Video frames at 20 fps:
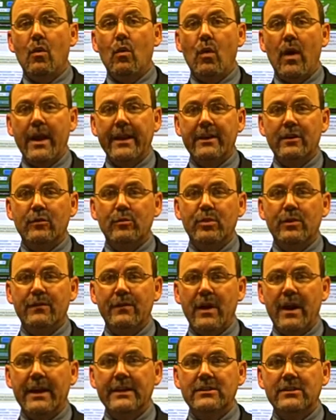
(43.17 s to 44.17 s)
Weichert
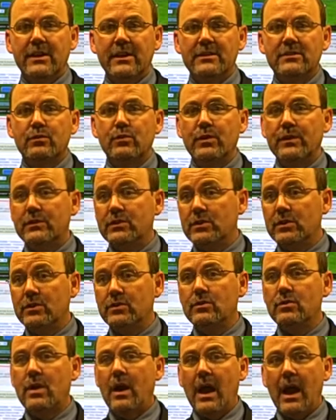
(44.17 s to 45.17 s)
provides us with
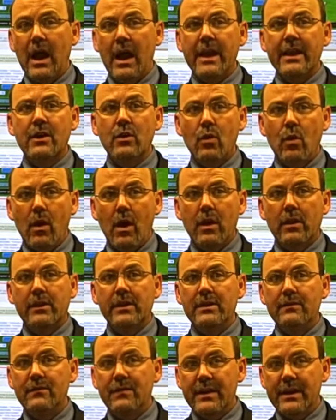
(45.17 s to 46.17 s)
2
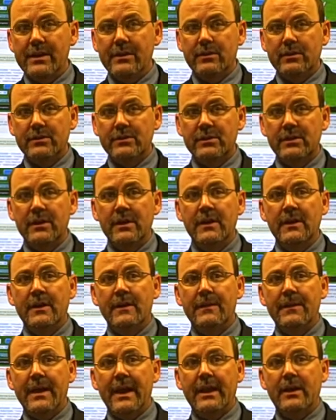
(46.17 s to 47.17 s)
high-quality vendors
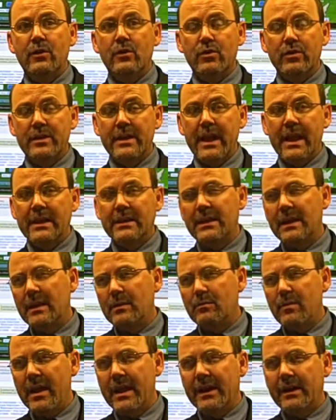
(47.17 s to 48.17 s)
that create
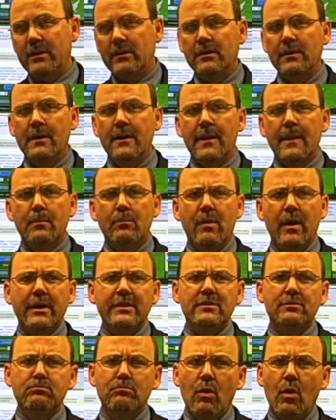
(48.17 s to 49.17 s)
and mail
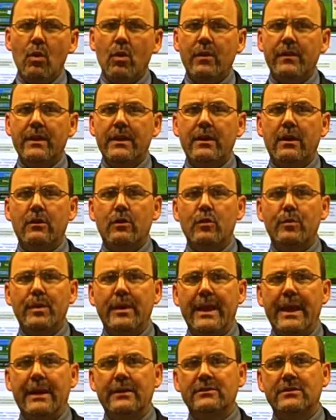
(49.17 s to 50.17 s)
much more than our
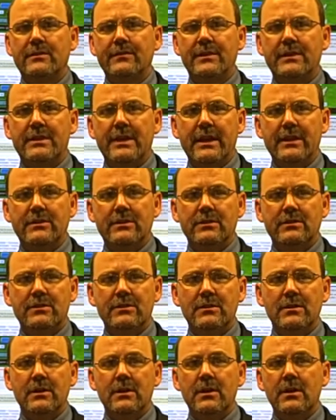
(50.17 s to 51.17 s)
open house
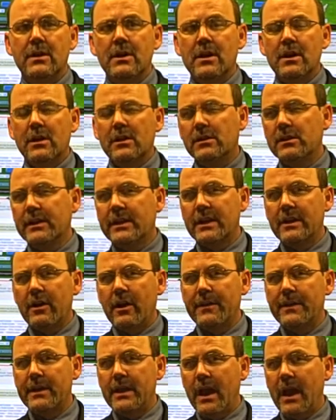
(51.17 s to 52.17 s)
invitations. Clicking
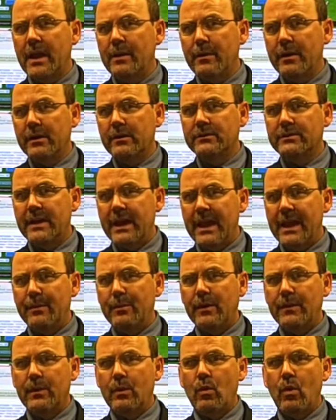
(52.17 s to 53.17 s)
on the iMail tab
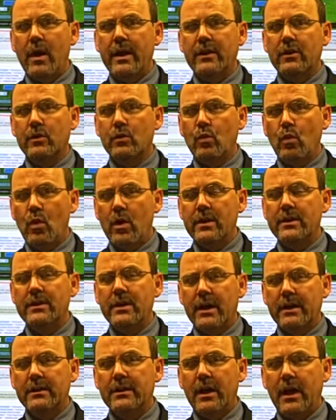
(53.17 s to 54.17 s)
on the
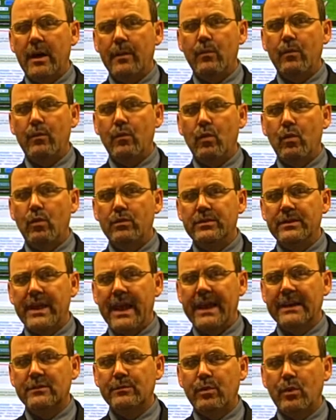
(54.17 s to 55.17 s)
weichert1.com
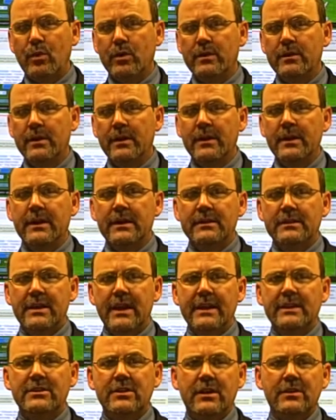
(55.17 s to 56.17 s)
dashboard
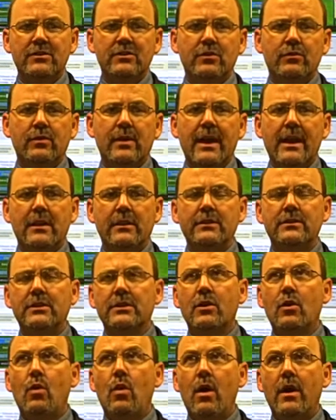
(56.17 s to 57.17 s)
takes us directly to
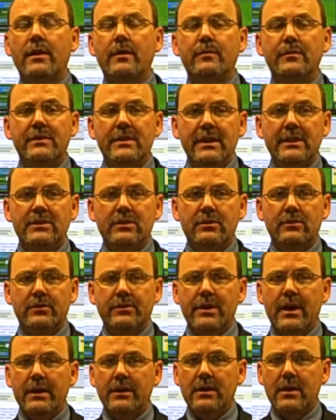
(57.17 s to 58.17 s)

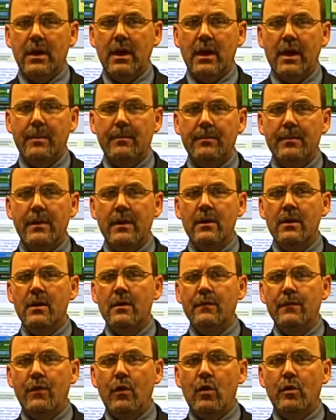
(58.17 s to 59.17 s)
quantumdigital.com,
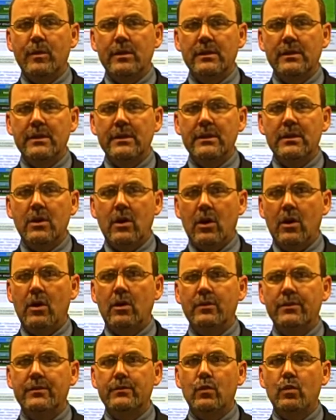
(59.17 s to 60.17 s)
formerly
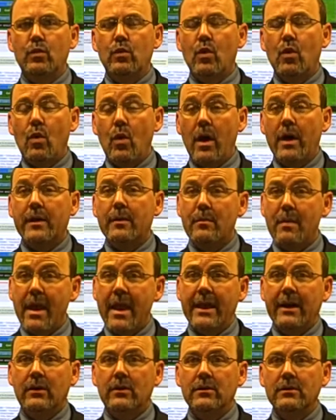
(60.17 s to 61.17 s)
called Quantum
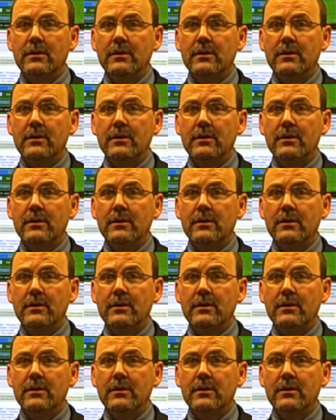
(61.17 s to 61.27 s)
Mail.